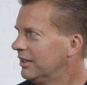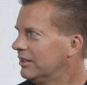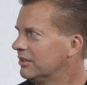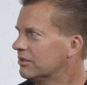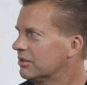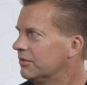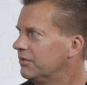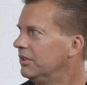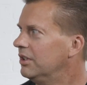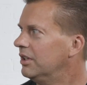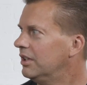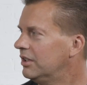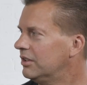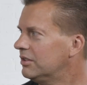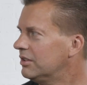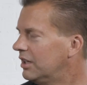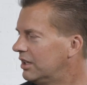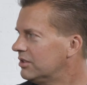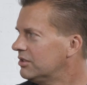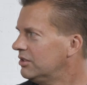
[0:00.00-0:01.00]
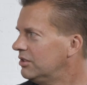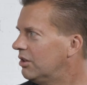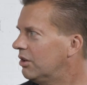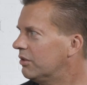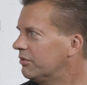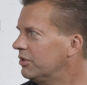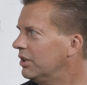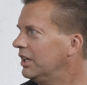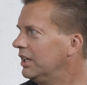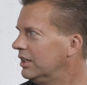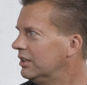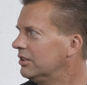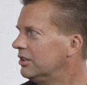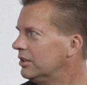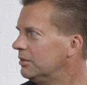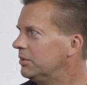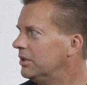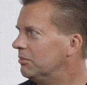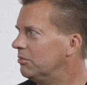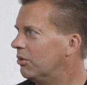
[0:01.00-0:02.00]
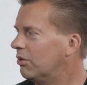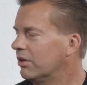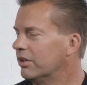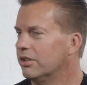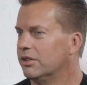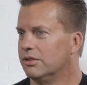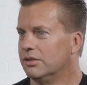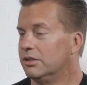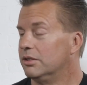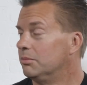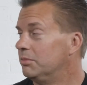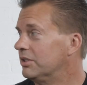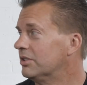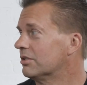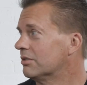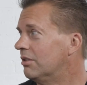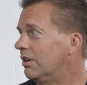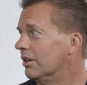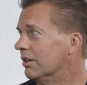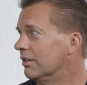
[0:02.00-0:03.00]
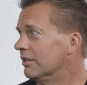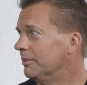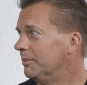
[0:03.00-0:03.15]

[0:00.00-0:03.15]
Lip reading: So if you eat a little bit more, you're a little bit stronger.